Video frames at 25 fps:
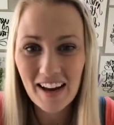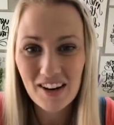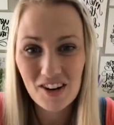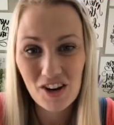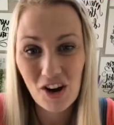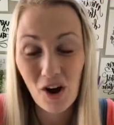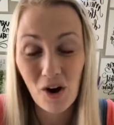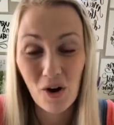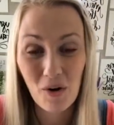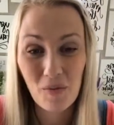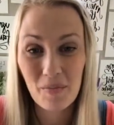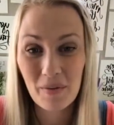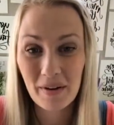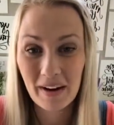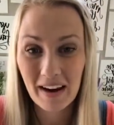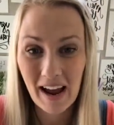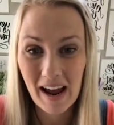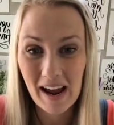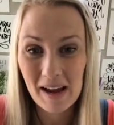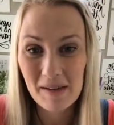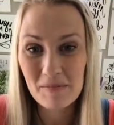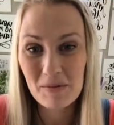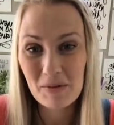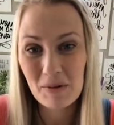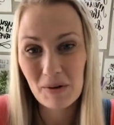No, but
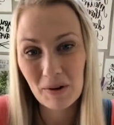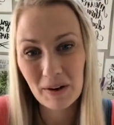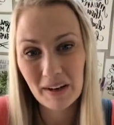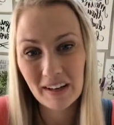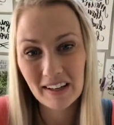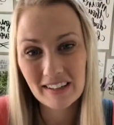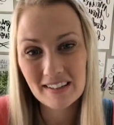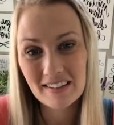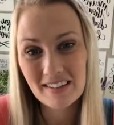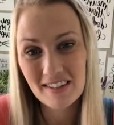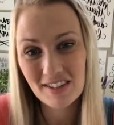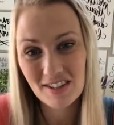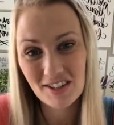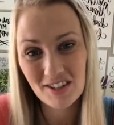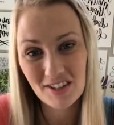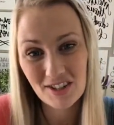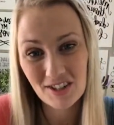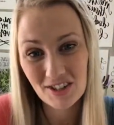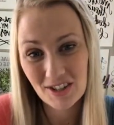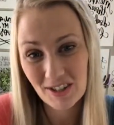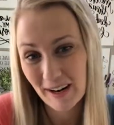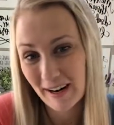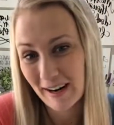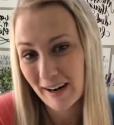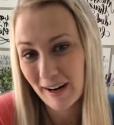I'm going to
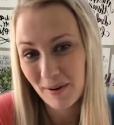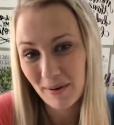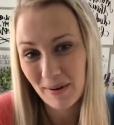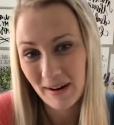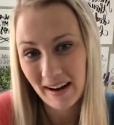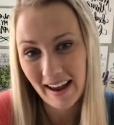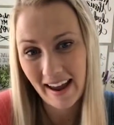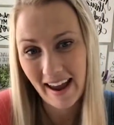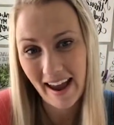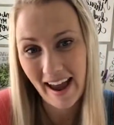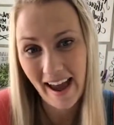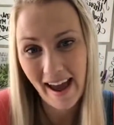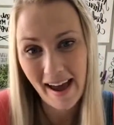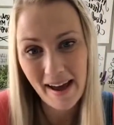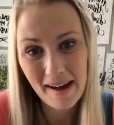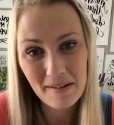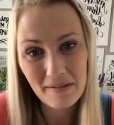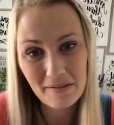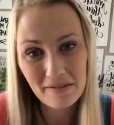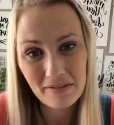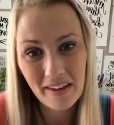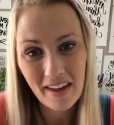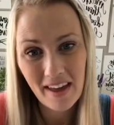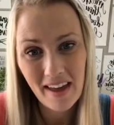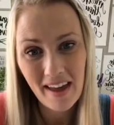just share what I
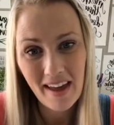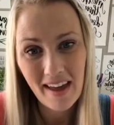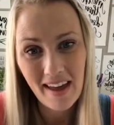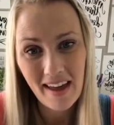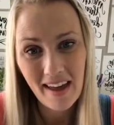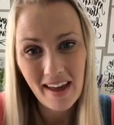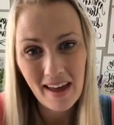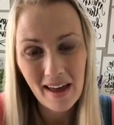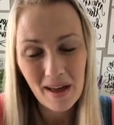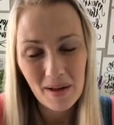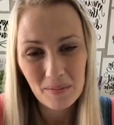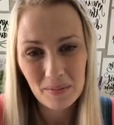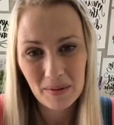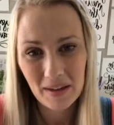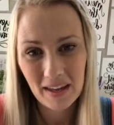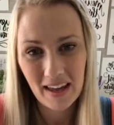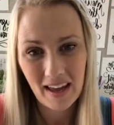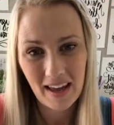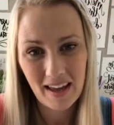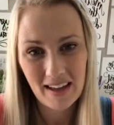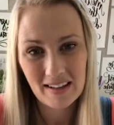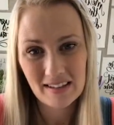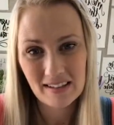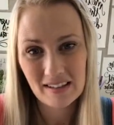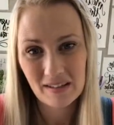have,
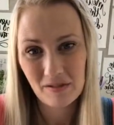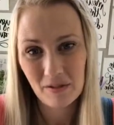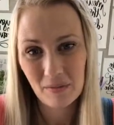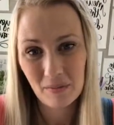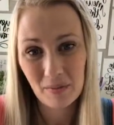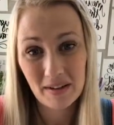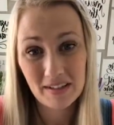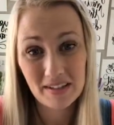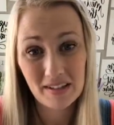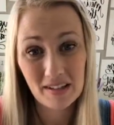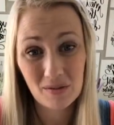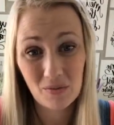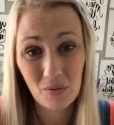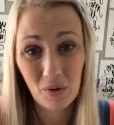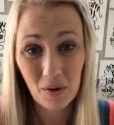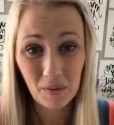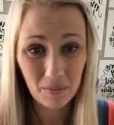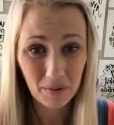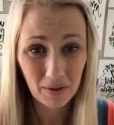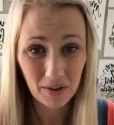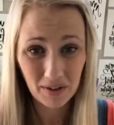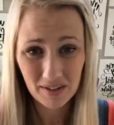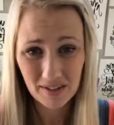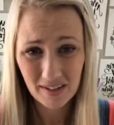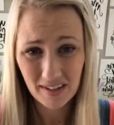because if it blesses
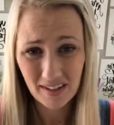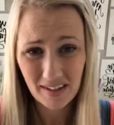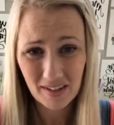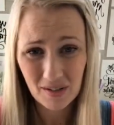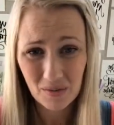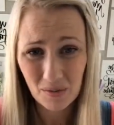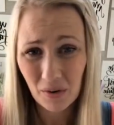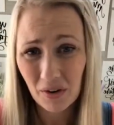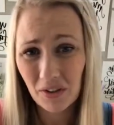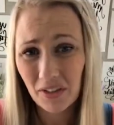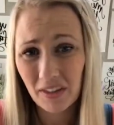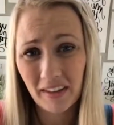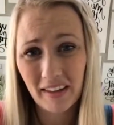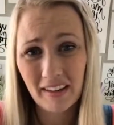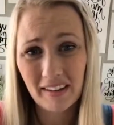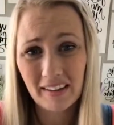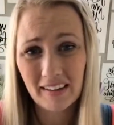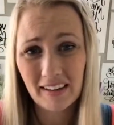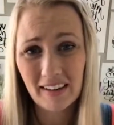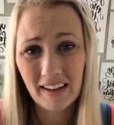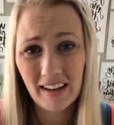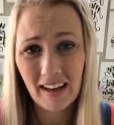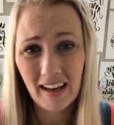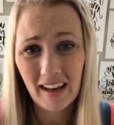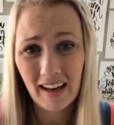one person, it's worth
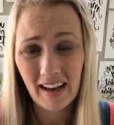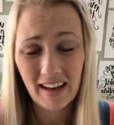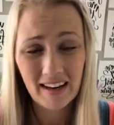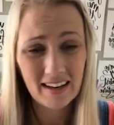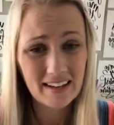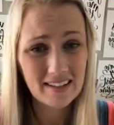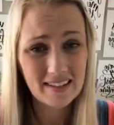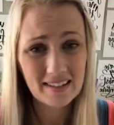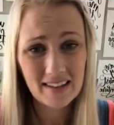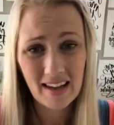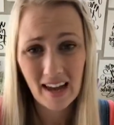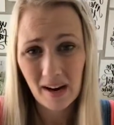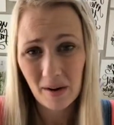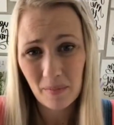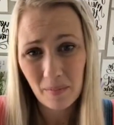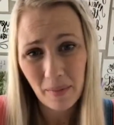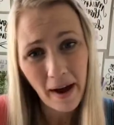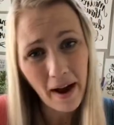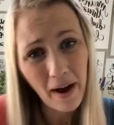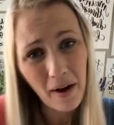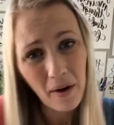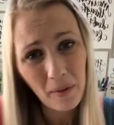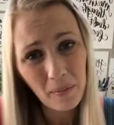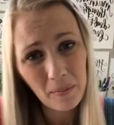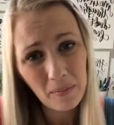it. And it's not
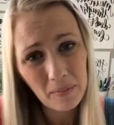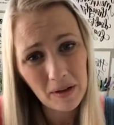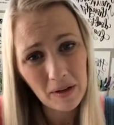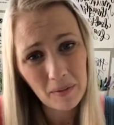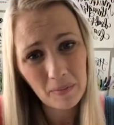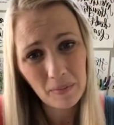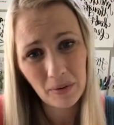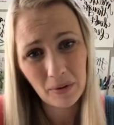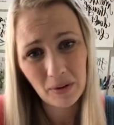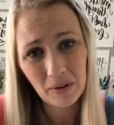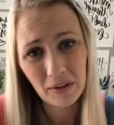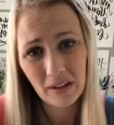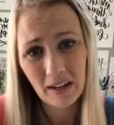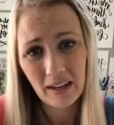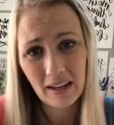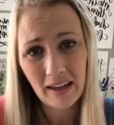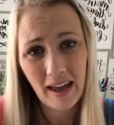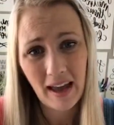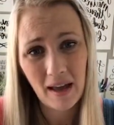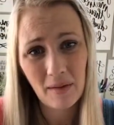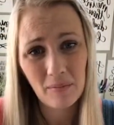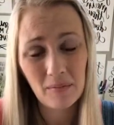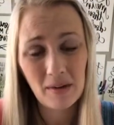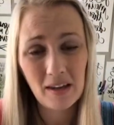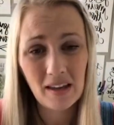about people looking